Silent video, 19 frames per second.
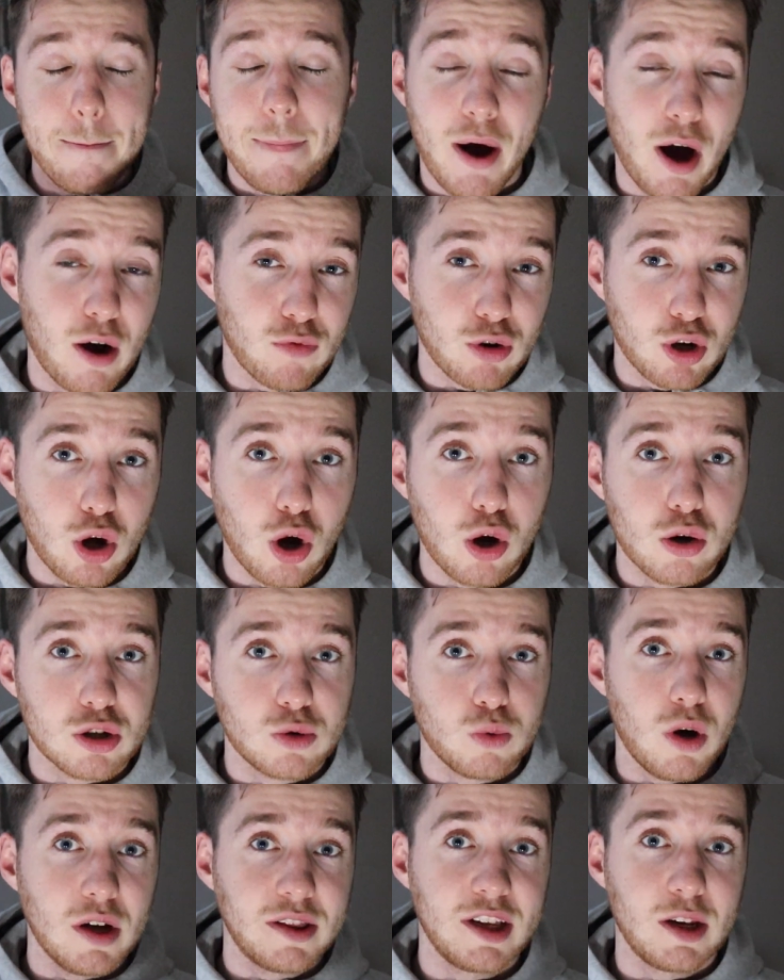But
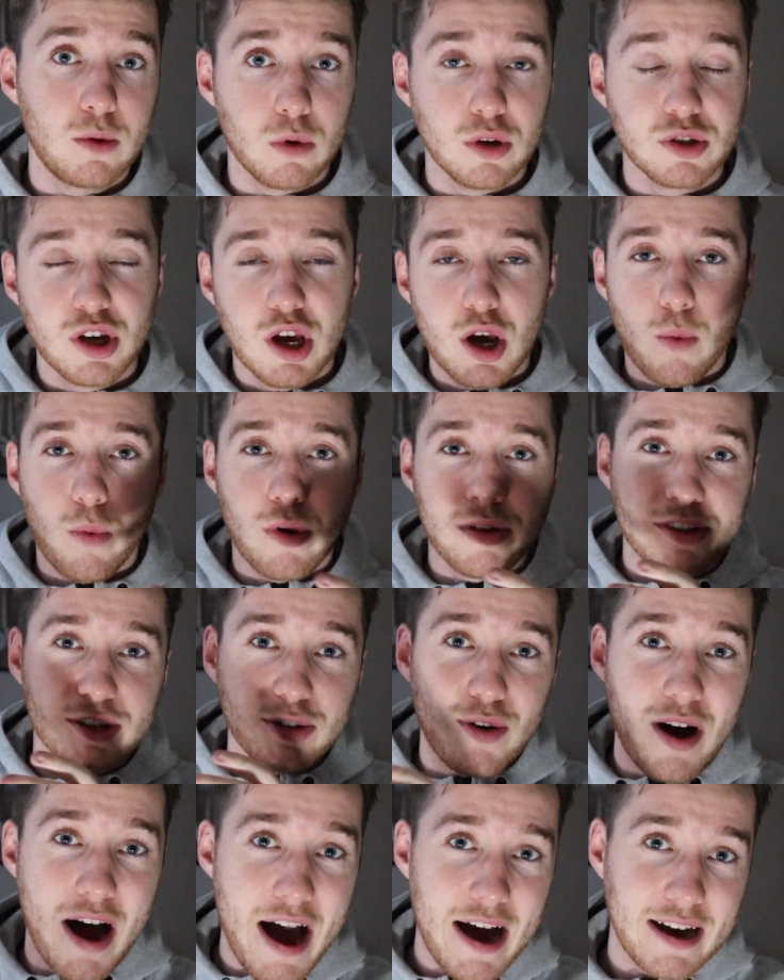regardless, what I did was, once I
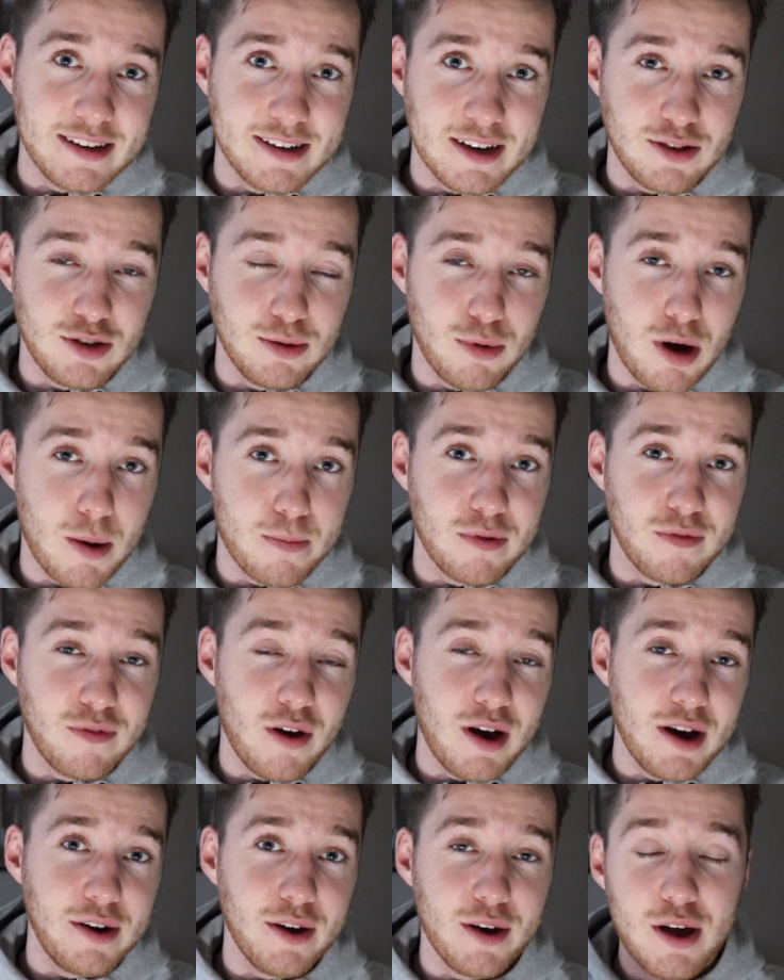got access to my
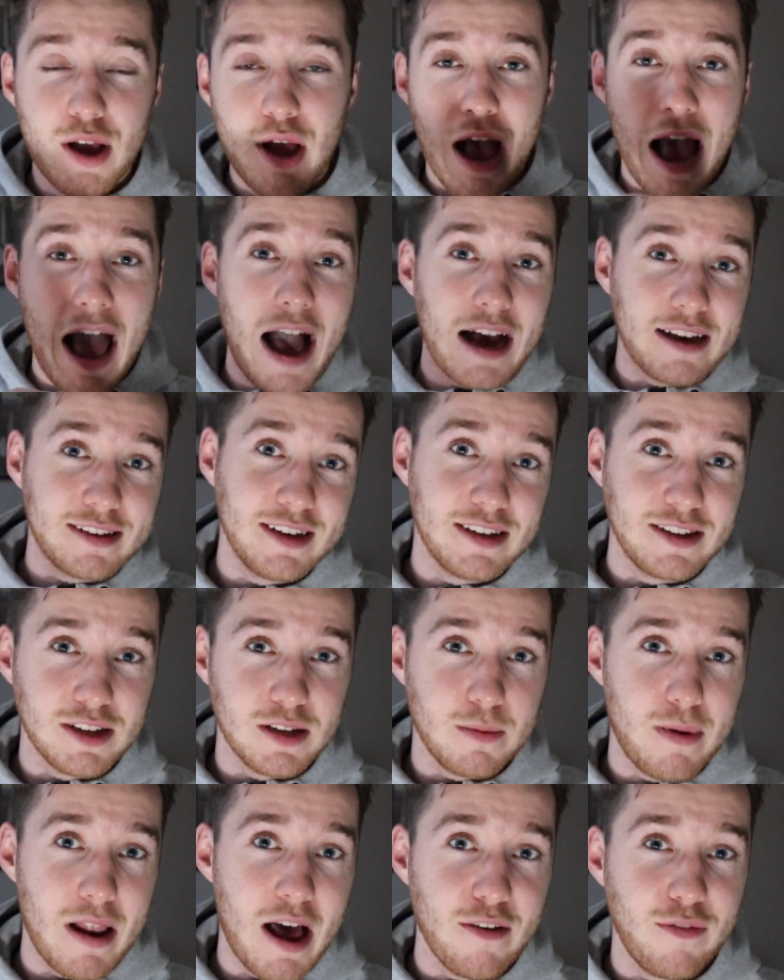provider, access to
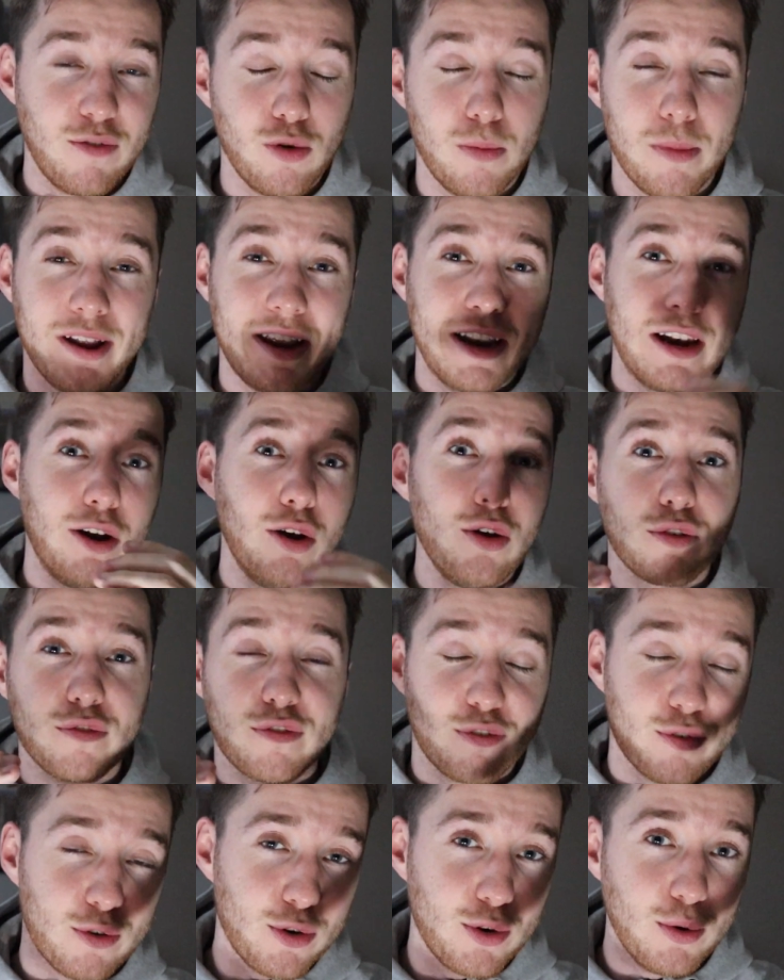the platform, I then looked
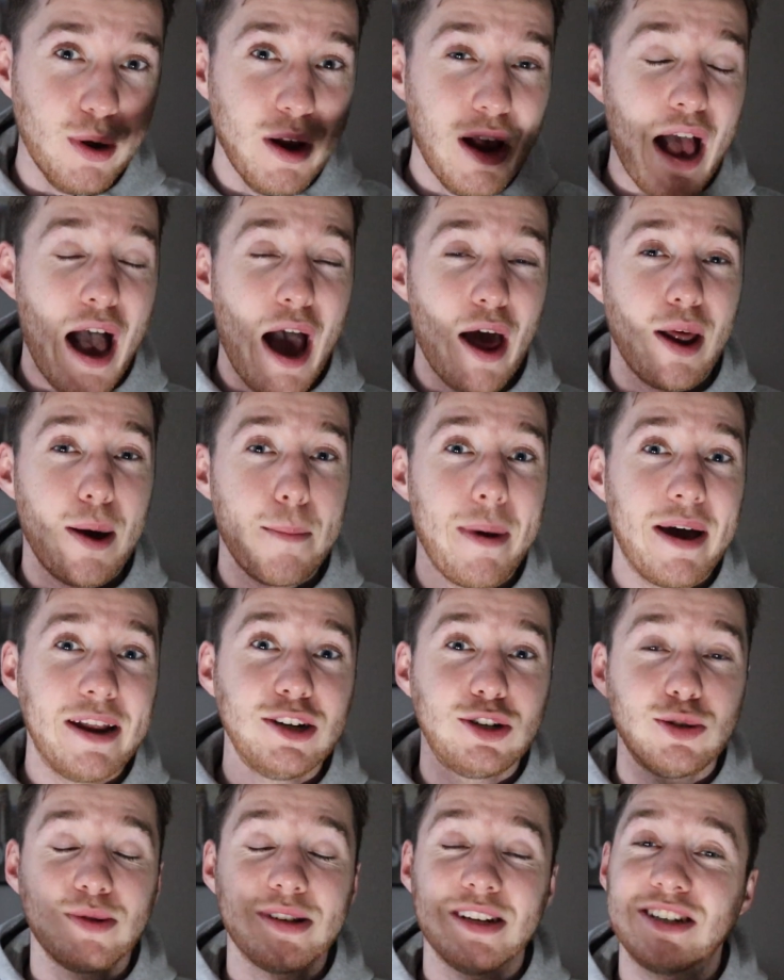through and I
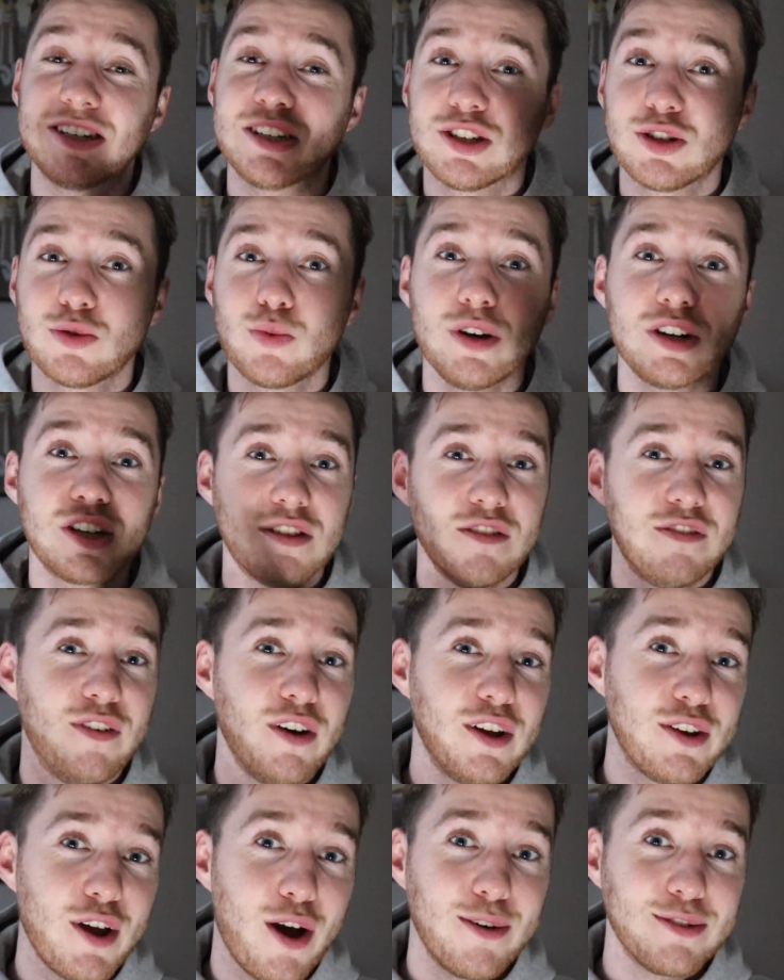managed to essentially switch the
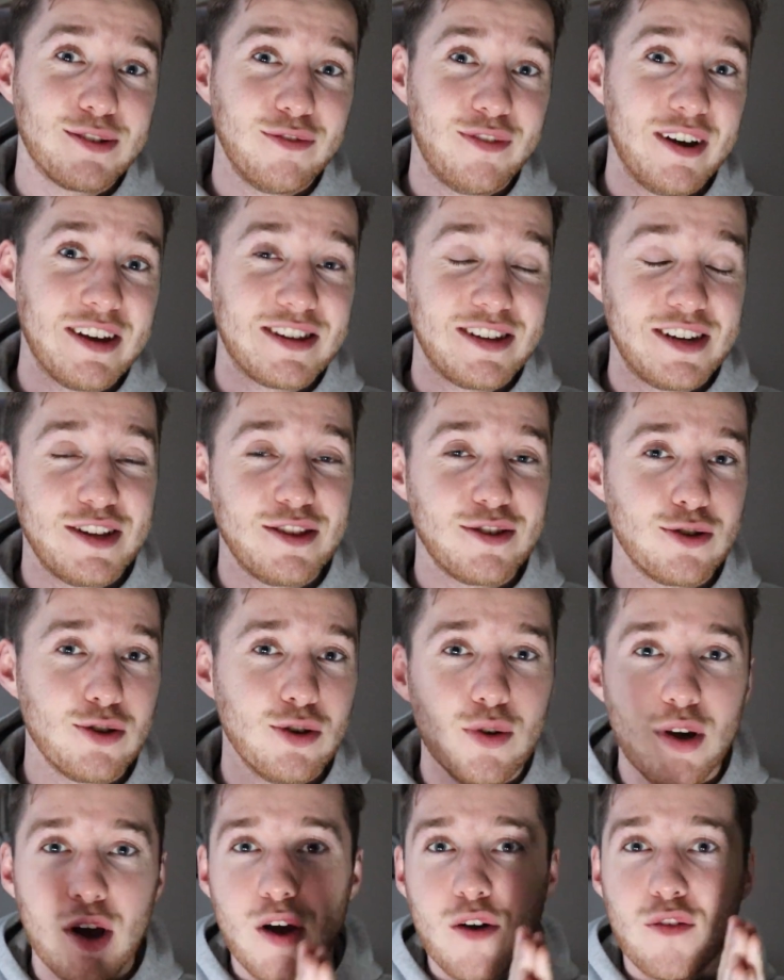fund I was investing
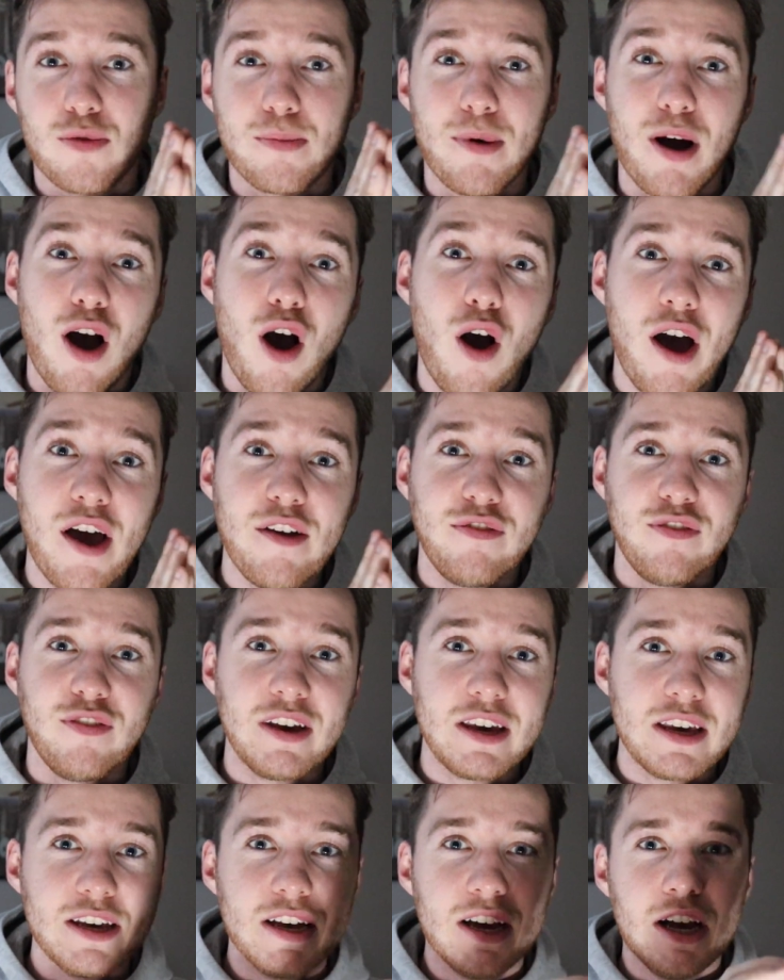into from a high
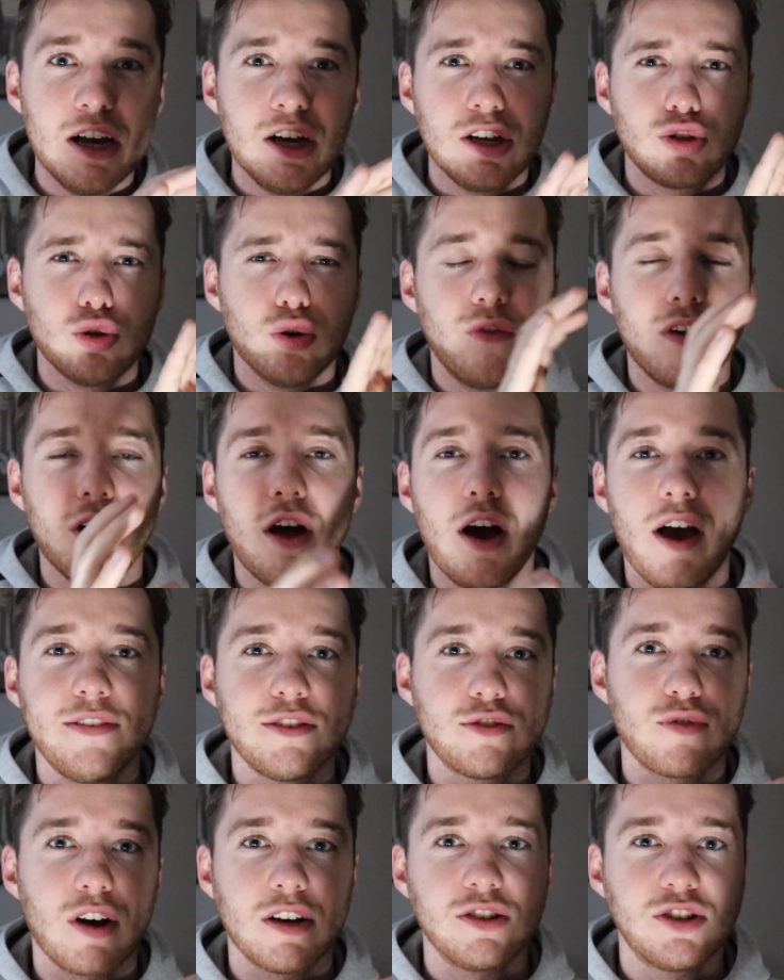fee, sort of a life
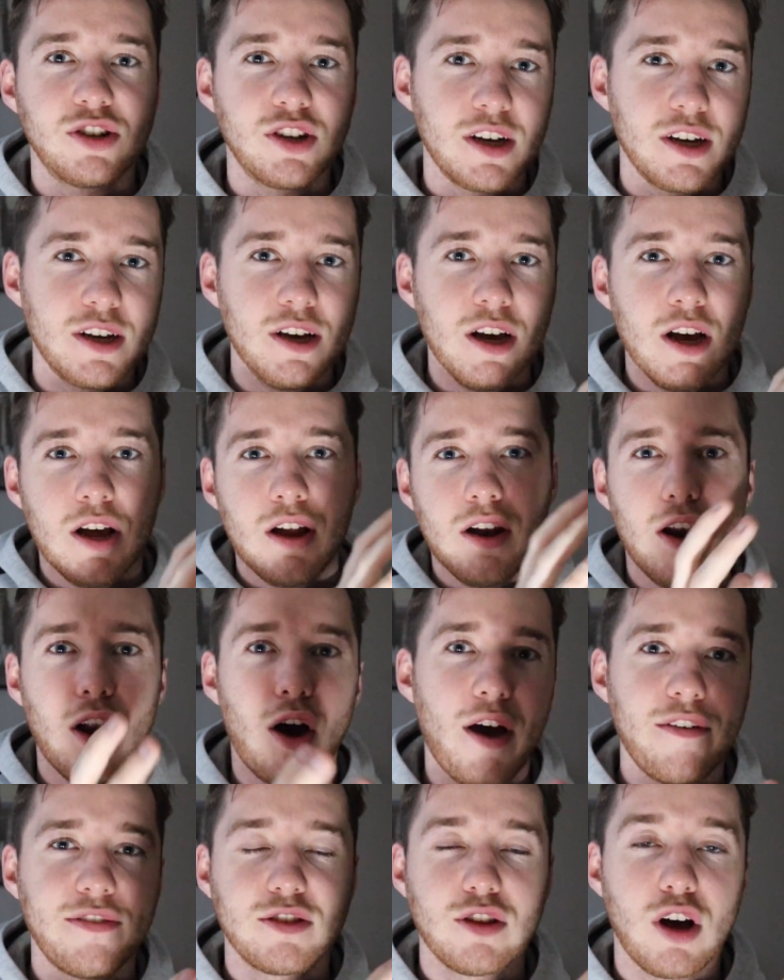strategy,
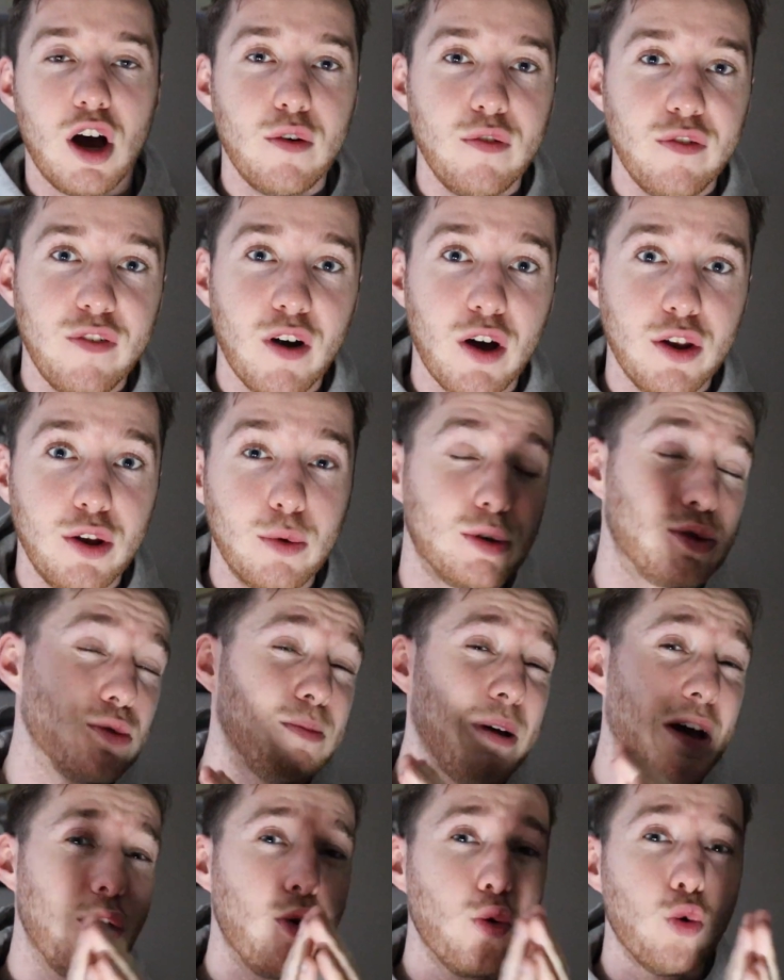lifestyle fund, which was
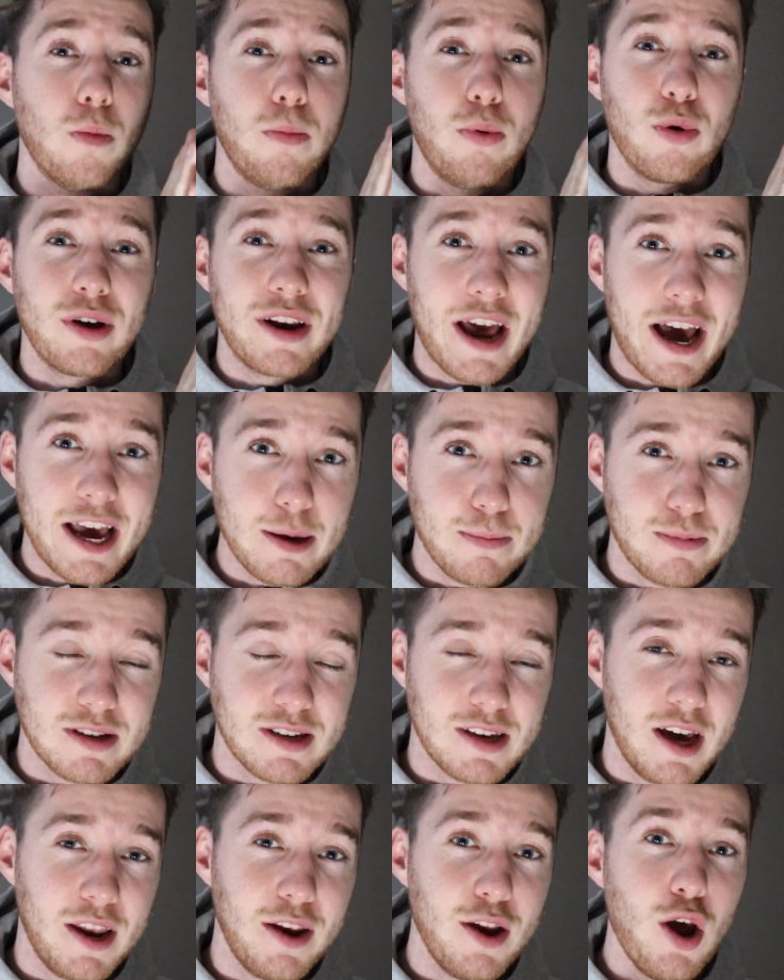about
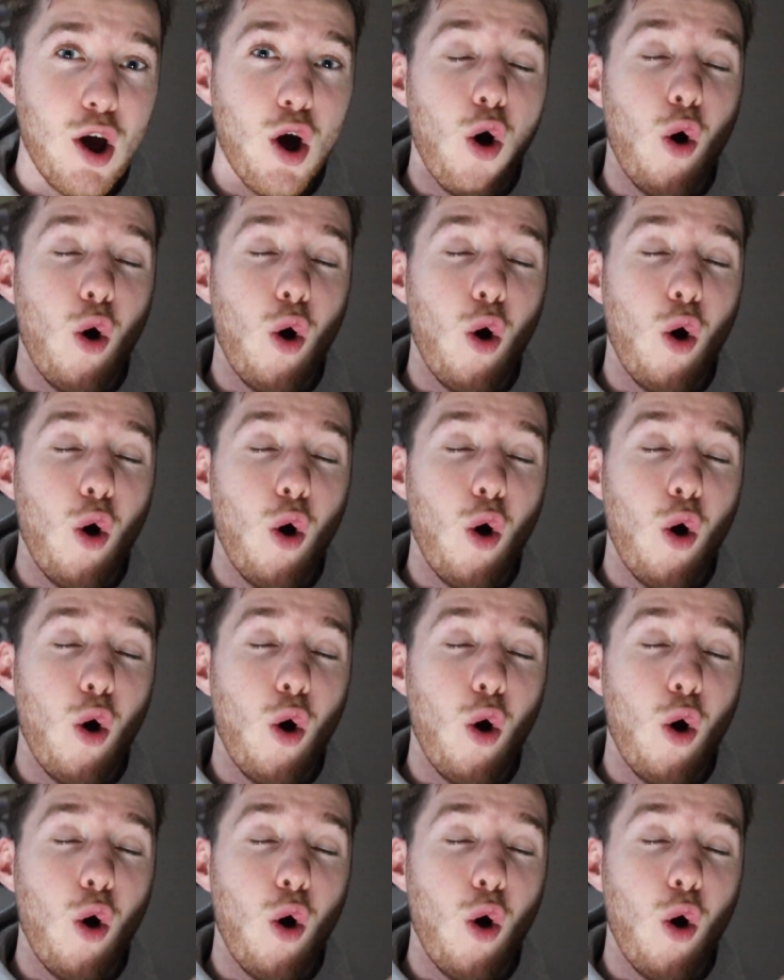0.8%,